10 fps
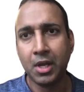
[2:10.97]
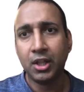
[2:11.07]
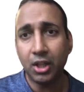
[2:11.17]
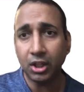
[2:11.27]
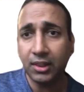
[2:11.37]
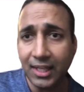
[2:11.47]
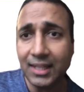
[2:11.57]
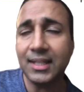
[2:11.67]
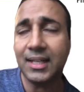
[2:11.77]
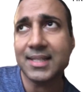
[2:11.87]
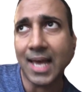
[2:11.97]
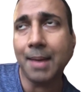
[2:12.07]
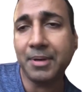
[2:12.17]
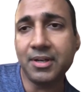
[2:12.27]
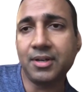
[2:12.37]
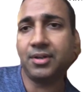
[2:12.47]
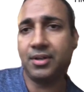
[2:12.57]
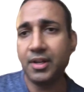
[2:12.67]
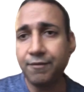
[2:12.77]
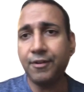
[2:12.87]
The thing that has happened
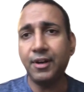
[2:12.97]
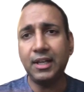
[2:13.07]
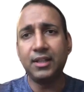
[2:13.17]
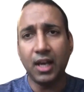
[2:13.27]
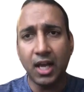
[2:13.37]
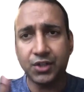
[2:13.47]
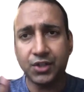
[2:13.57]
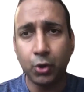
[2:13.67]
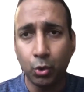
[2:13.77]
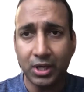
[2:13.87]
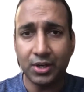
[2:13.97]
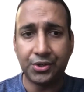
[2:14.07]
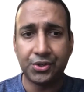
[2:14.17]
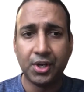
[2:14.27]
differently in the last few years,